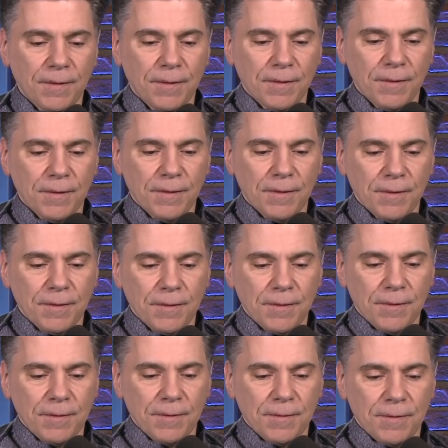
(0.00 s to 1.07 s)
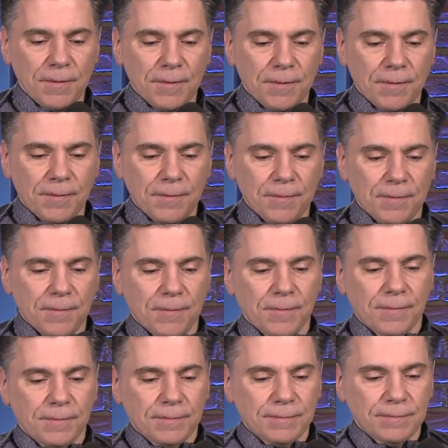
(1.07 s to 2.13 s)

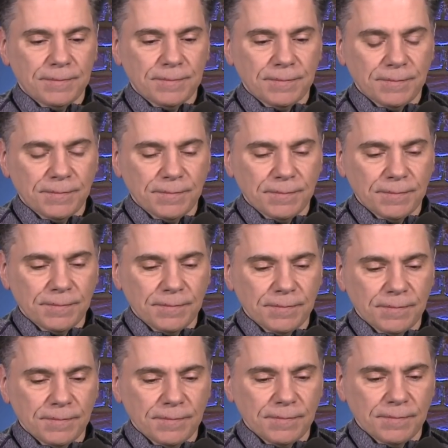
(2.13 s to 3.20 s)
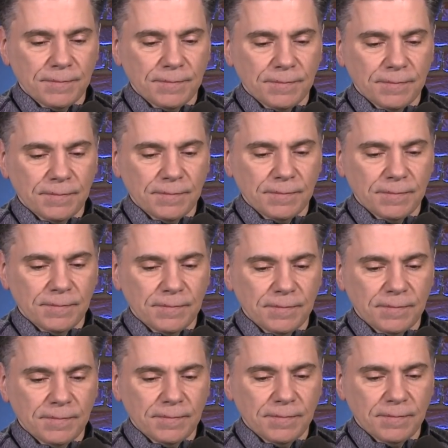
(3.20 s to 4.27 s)

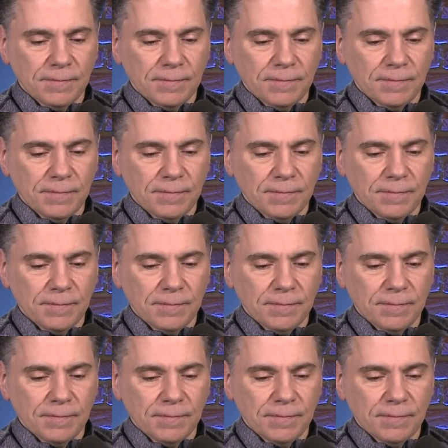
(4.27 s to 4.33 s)
This person isn't speaking.